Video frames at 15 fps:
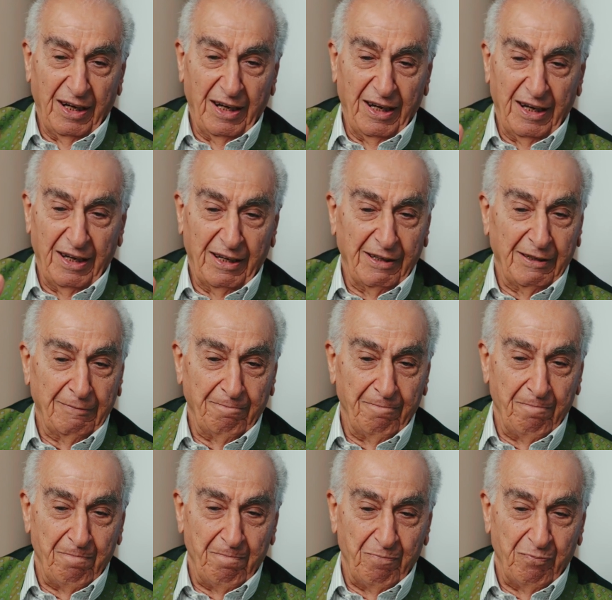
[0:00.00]

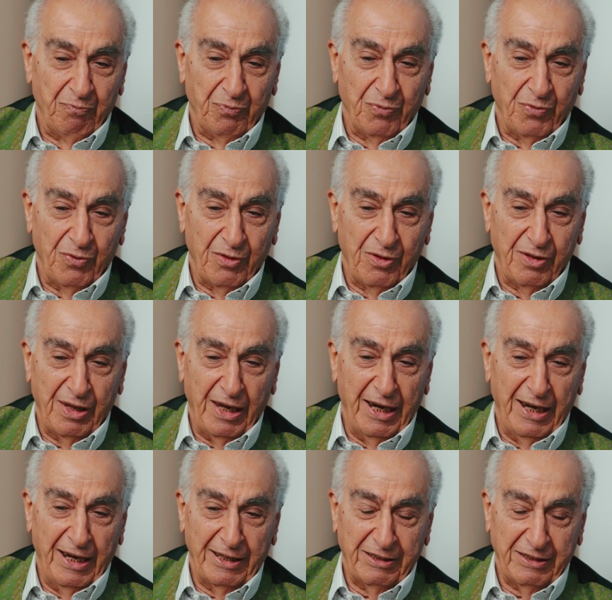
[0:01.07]
um,
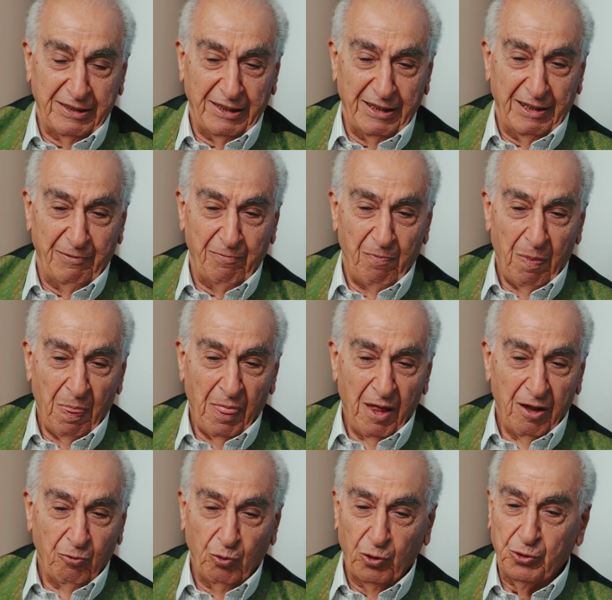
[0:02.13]
that uh,
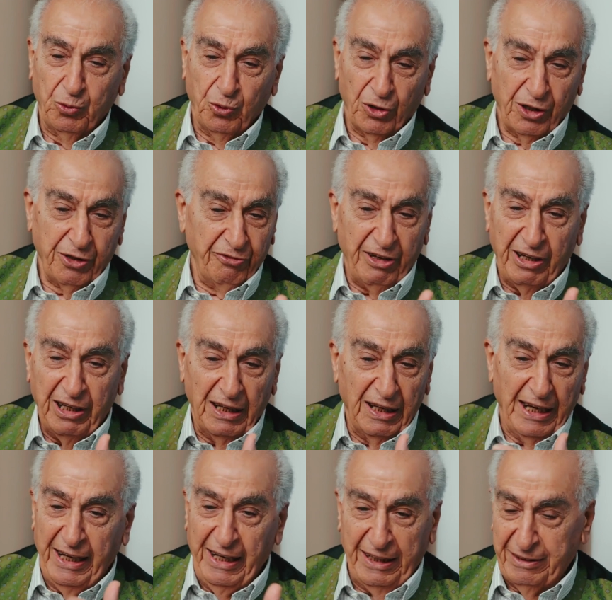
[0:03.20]
would work very
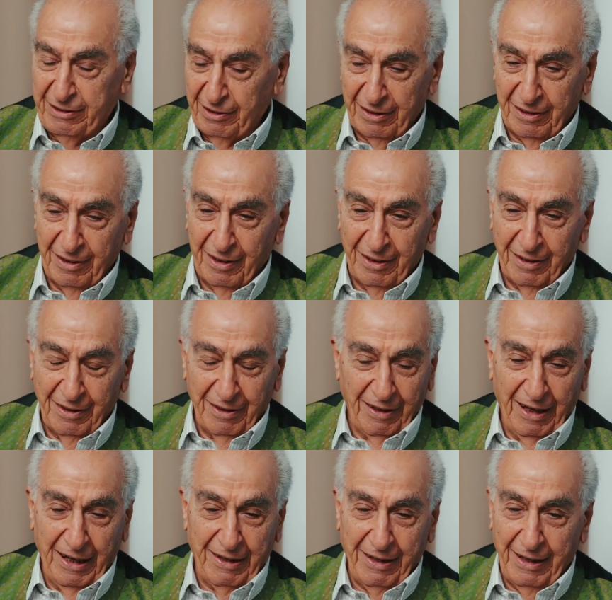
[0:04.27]
late
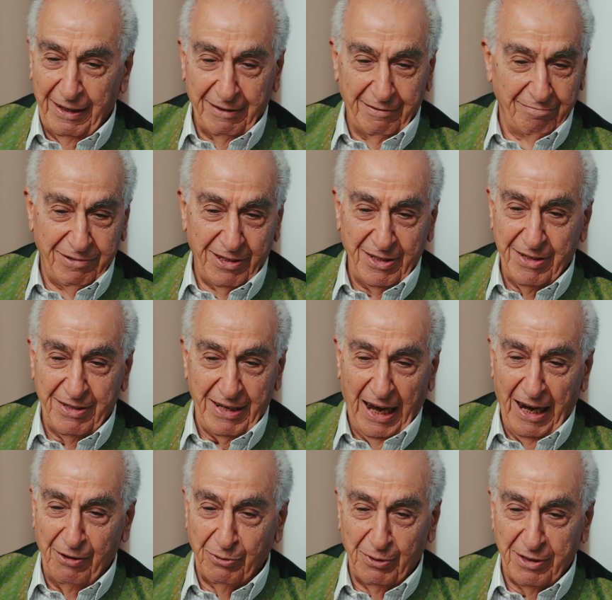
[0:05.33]
and then since
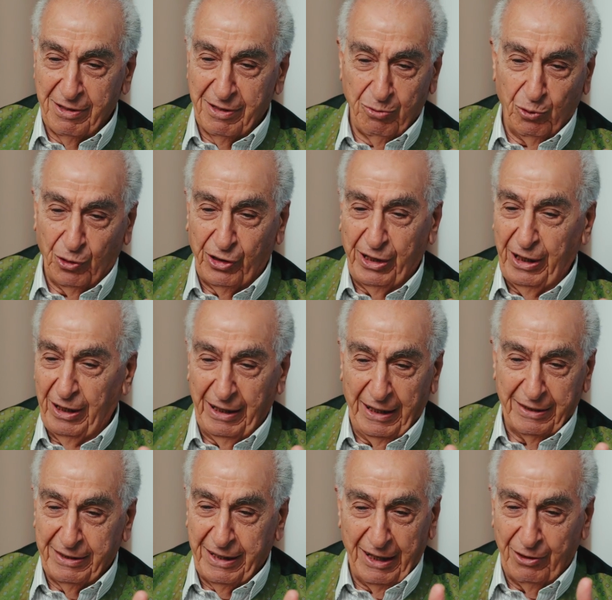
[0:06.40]
I was working
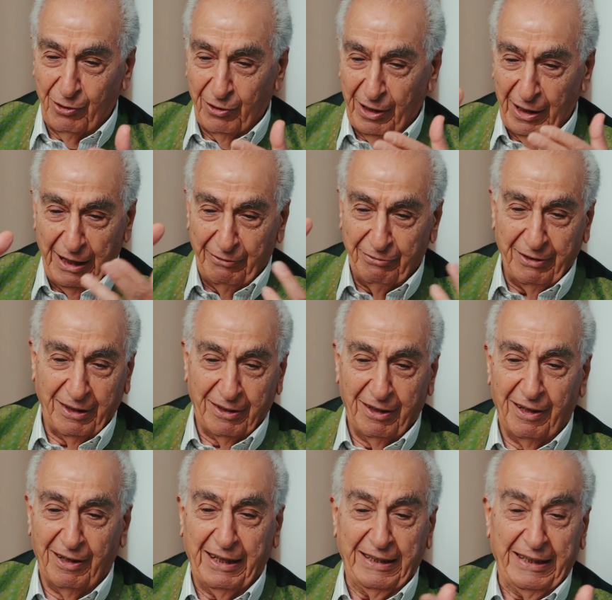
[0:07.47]
at 10 or 11
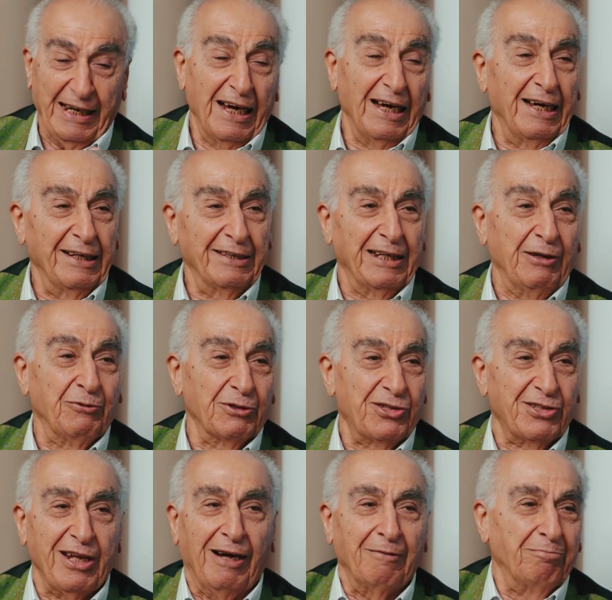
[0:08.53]
o'clock at night, he
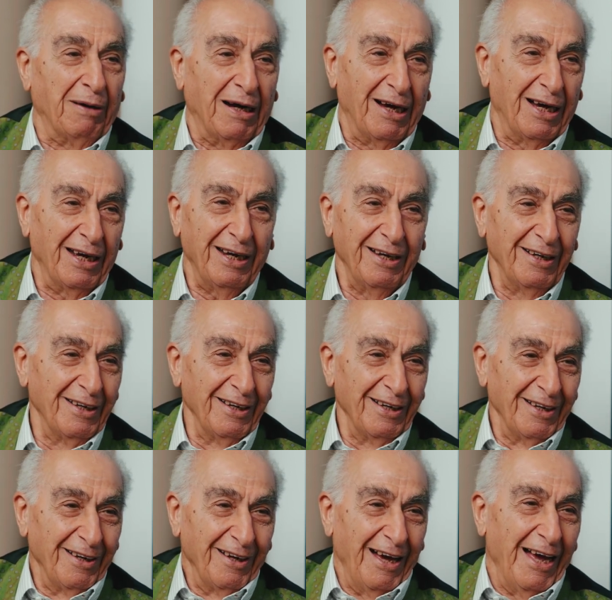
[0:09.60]
would stop by
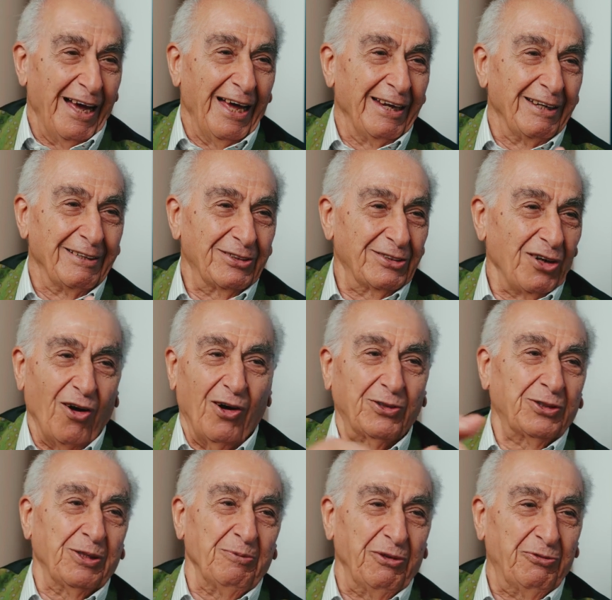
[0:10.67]
and
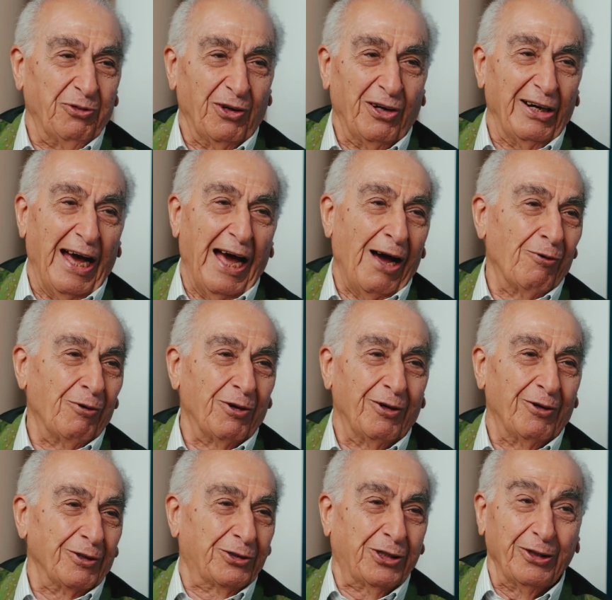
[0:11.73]
talk to me for an
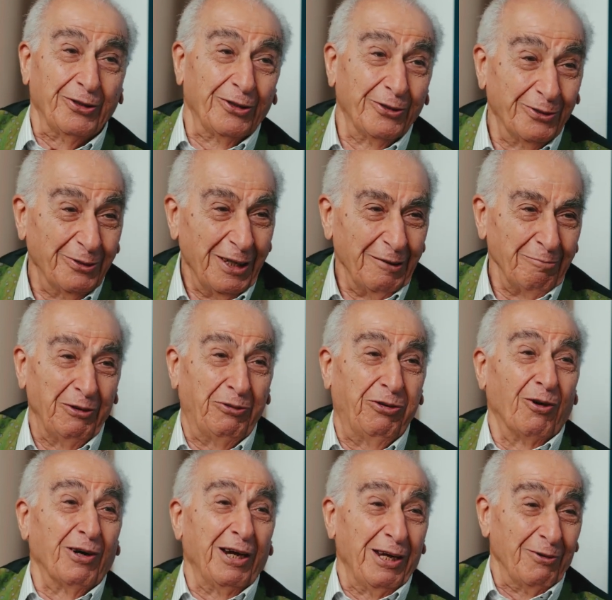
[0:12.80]
hour or two
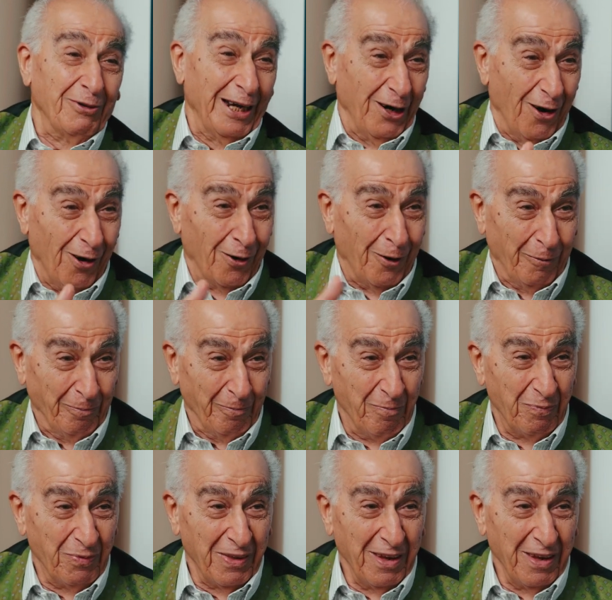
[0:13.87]
before he went home.